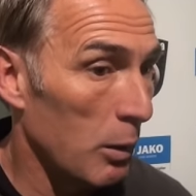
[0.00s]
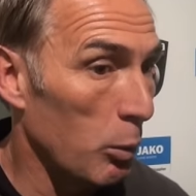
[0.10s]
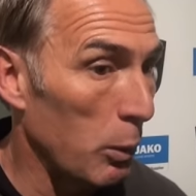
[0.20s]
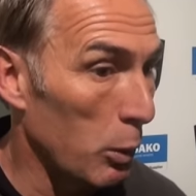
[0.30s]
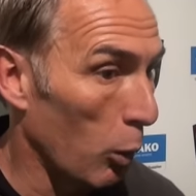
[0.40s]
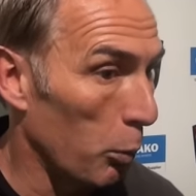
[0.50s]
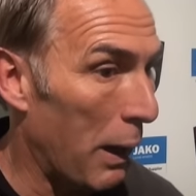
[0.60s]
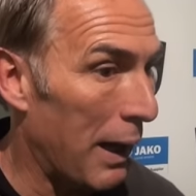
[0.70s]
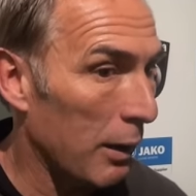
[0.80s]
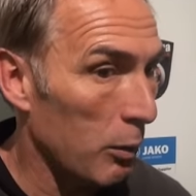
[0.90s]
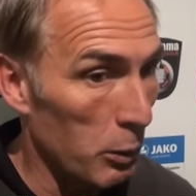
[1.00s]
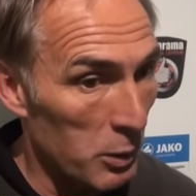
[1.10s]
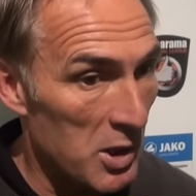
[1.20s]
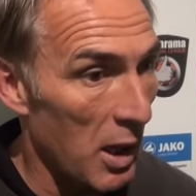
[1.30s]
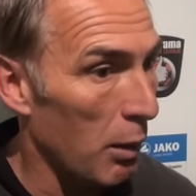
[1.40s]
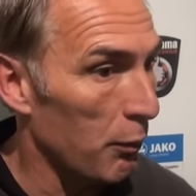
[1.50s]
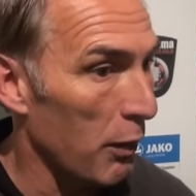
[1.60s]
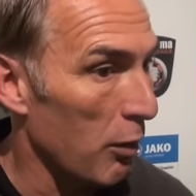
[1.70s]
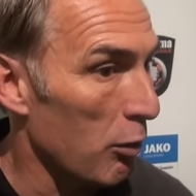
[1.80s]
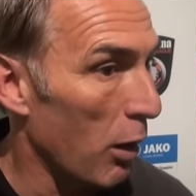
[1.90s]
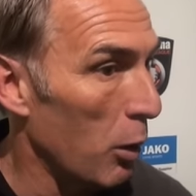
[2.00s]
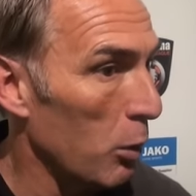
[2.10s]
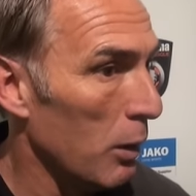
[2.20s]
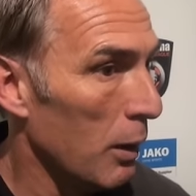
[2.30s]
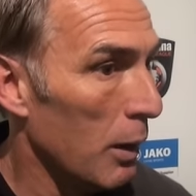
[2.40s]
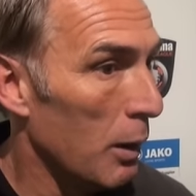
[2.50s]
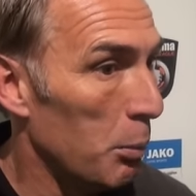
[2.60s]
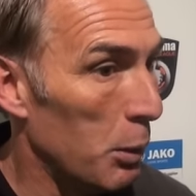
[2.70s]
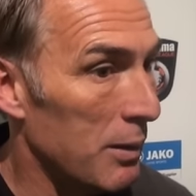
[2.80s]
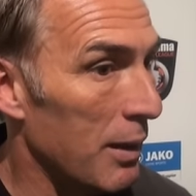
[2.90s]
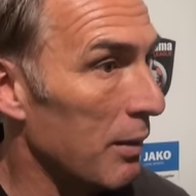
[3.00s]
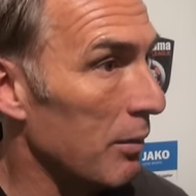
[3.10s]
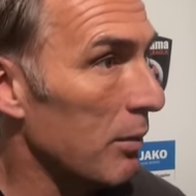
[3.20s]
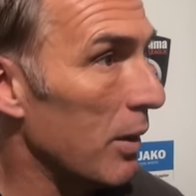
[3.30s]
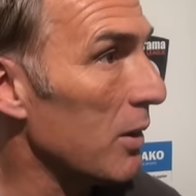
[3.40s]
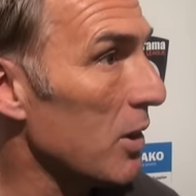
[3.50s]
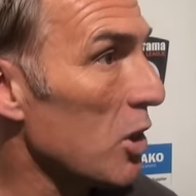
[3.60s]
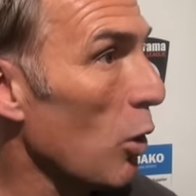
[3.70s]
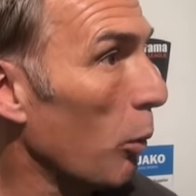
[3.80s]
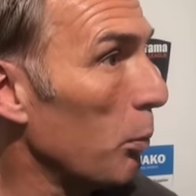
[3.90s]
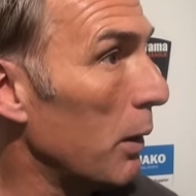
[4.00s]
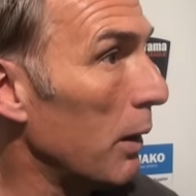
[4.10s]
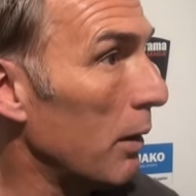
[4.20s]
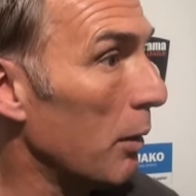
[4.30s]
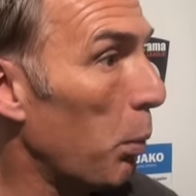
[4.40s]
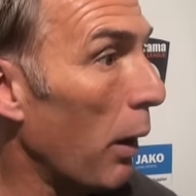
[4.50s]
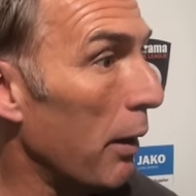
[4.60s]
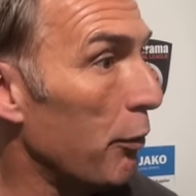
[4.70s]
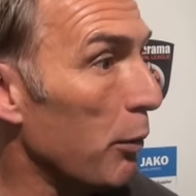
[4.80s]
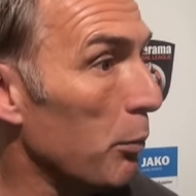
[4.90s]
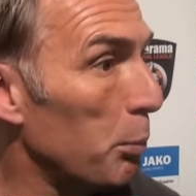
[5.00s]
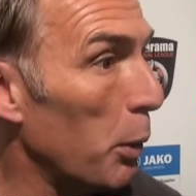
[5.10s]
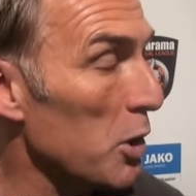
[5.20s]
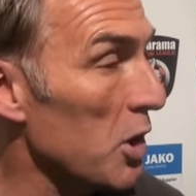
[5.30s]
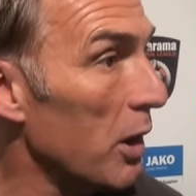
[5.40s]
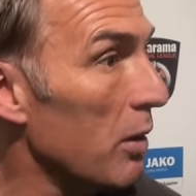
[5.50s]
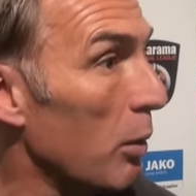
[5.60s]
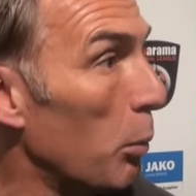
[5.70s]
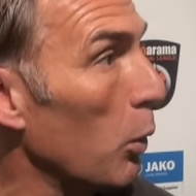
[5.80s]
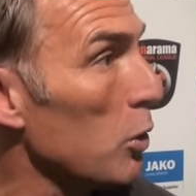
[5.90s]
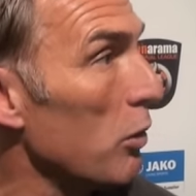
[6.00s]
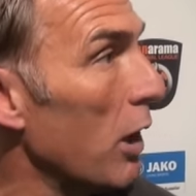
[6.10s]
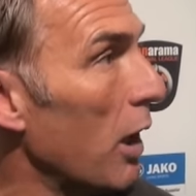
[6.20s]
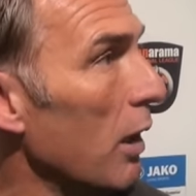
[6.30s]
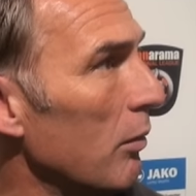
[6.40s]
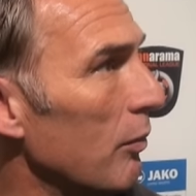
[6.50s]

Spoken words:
We were all back. We were set up for the throw, but didn't stop the player from bursting into the box, really.